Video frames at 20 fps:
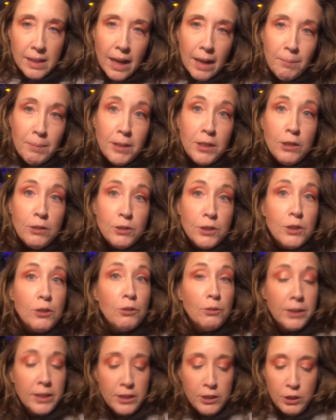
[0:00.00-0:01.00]
I've been using
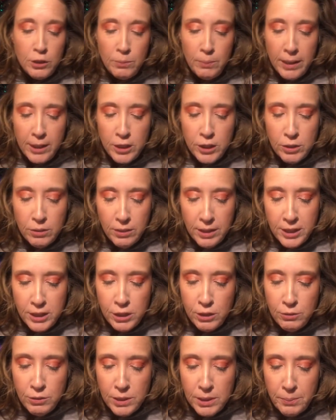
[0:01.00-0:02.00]
green too much, so
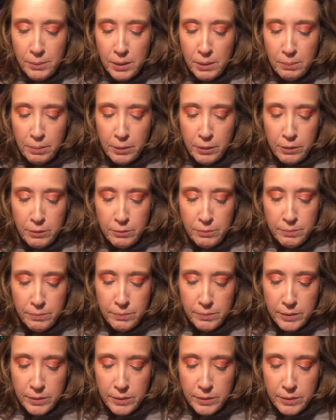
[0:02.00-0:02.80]
let's use some of the blue.